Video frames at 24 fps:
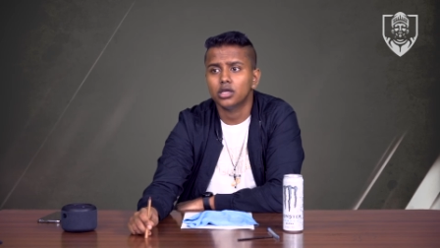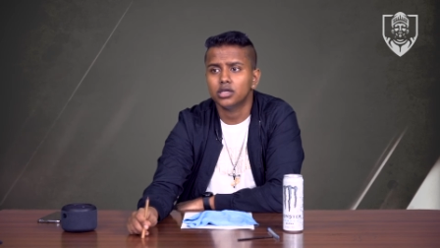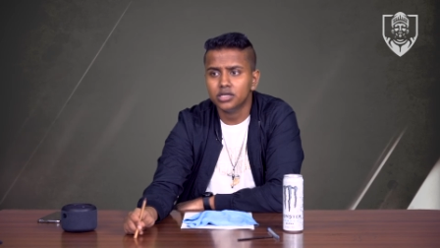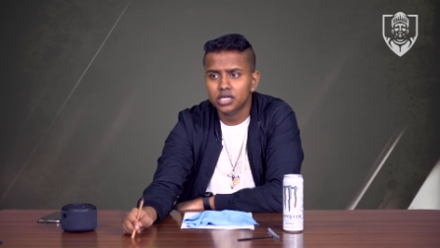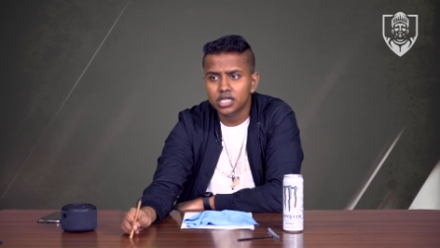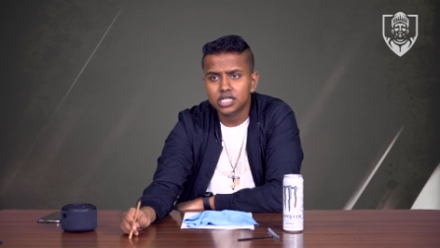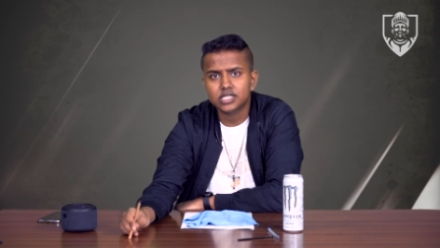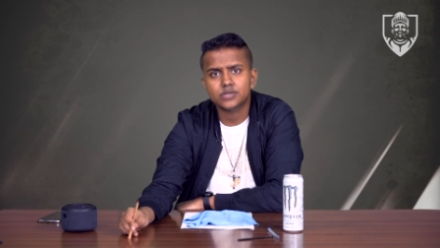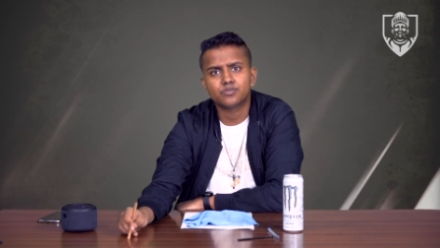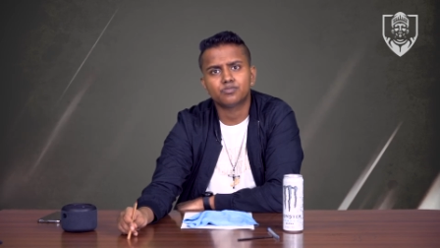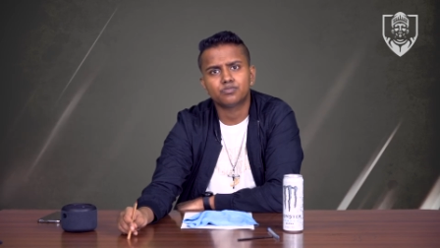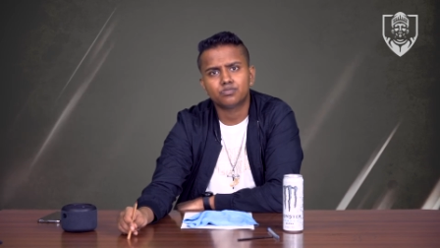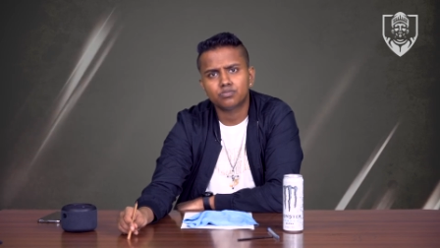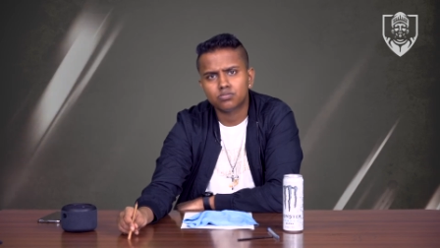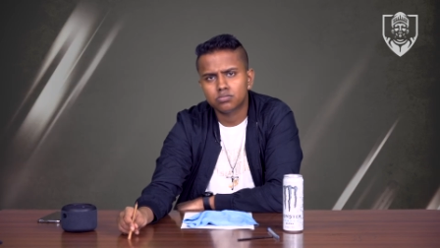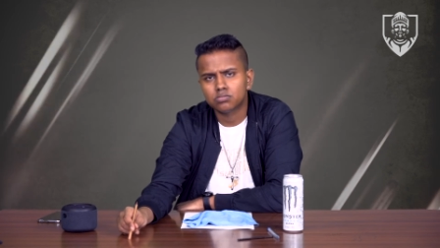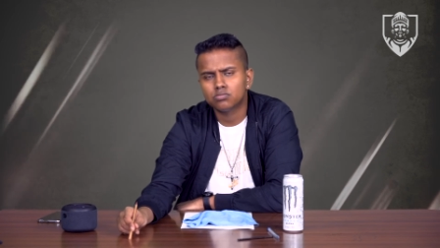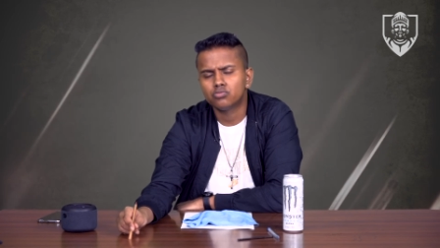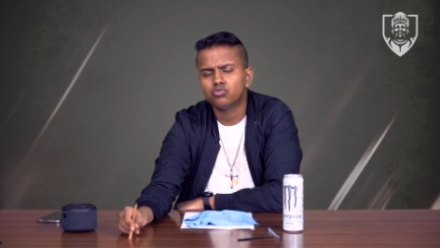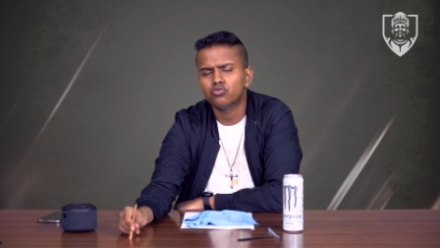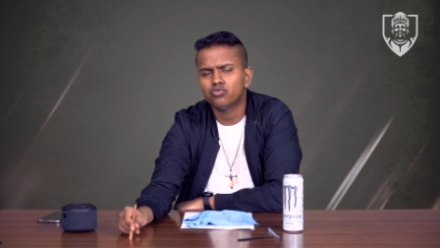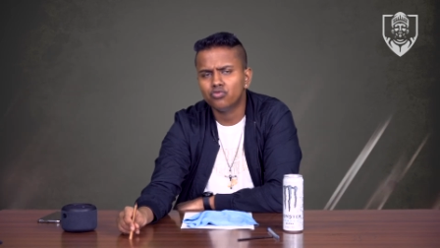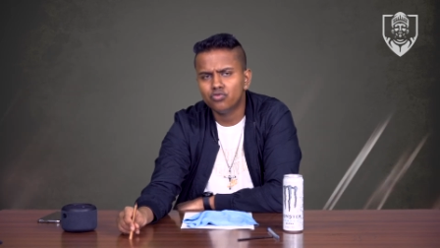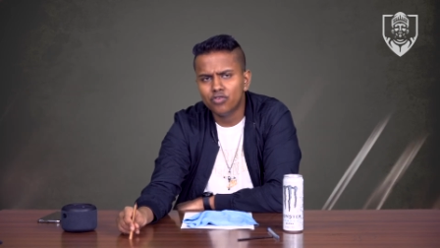it's
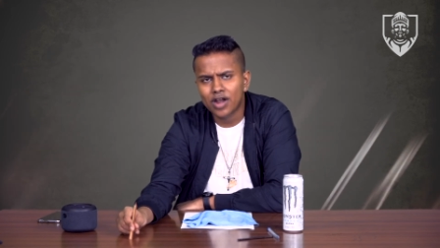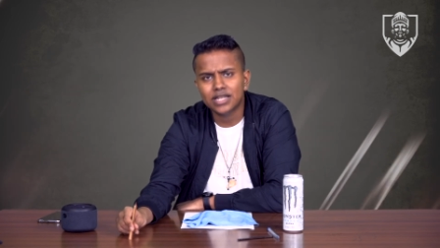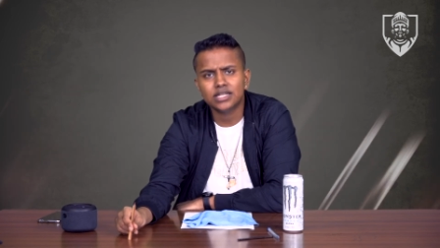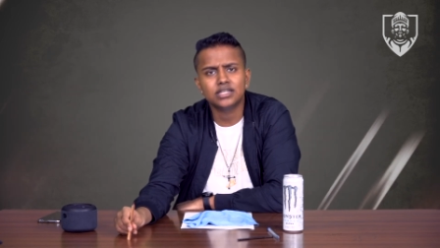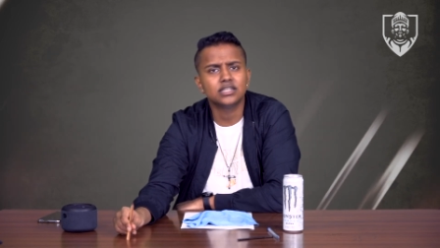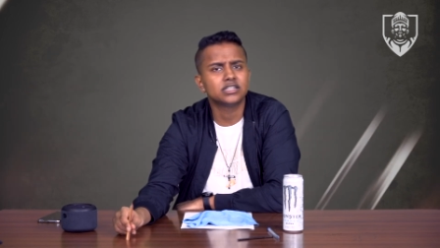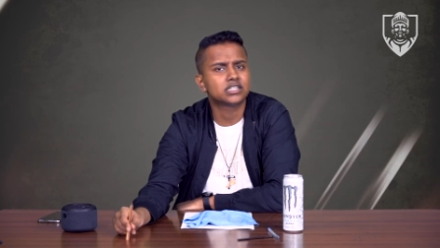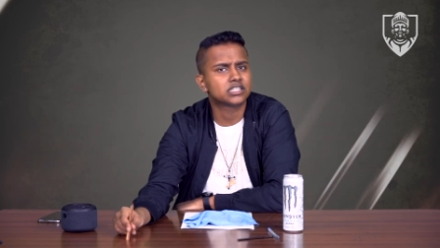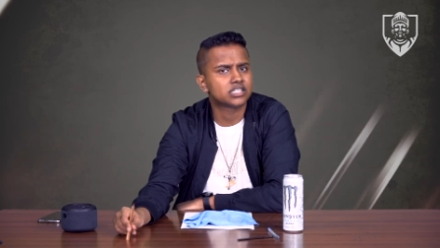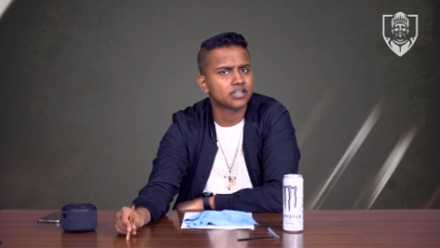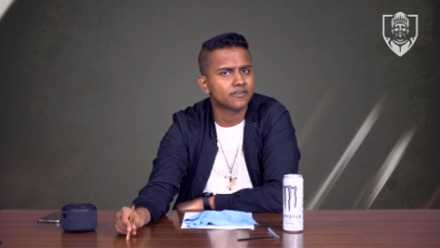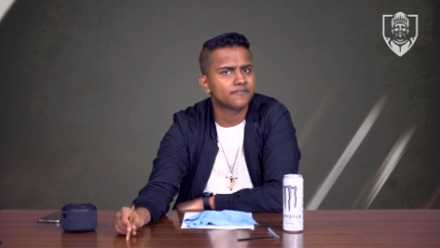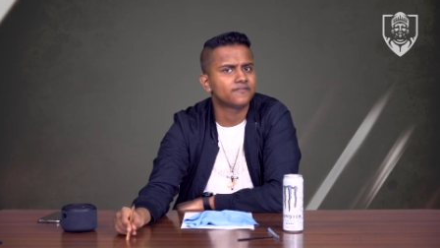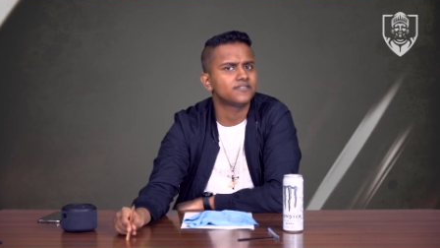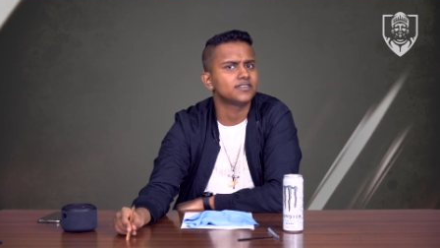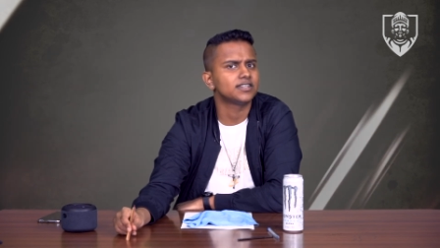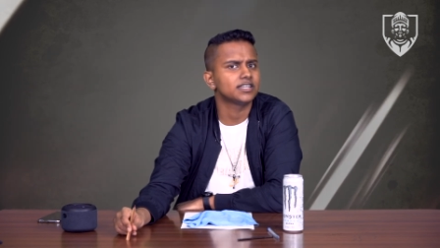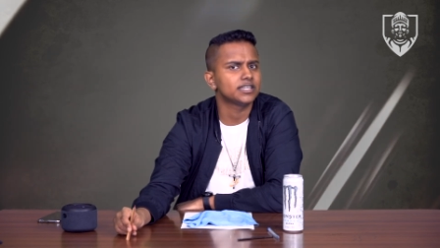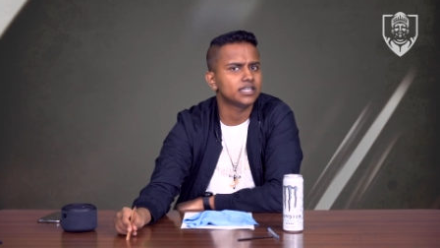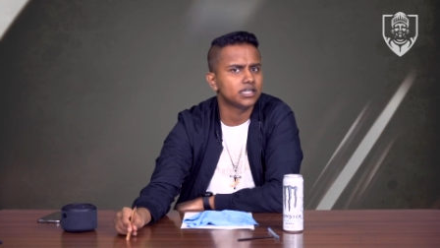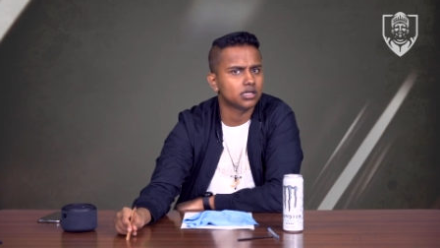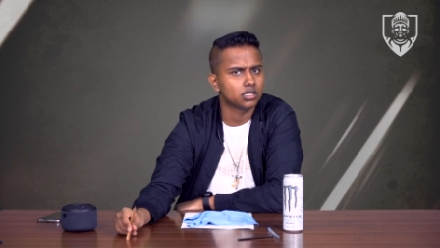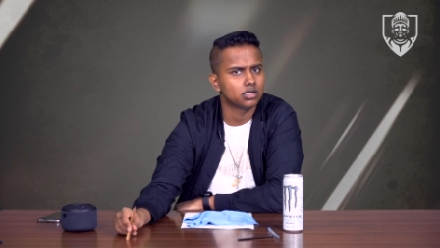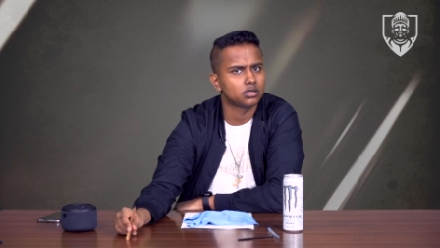
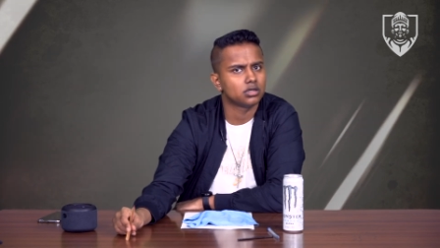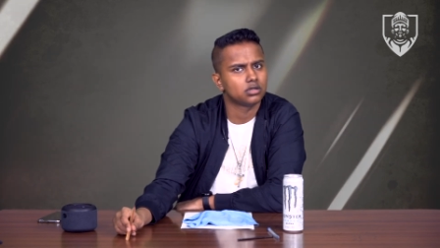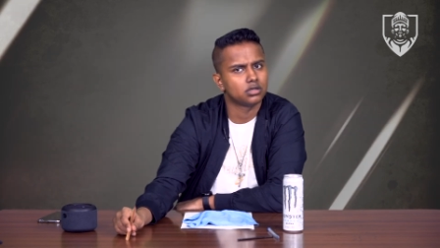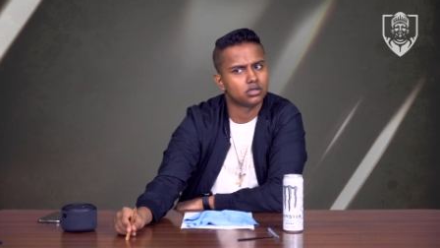relatively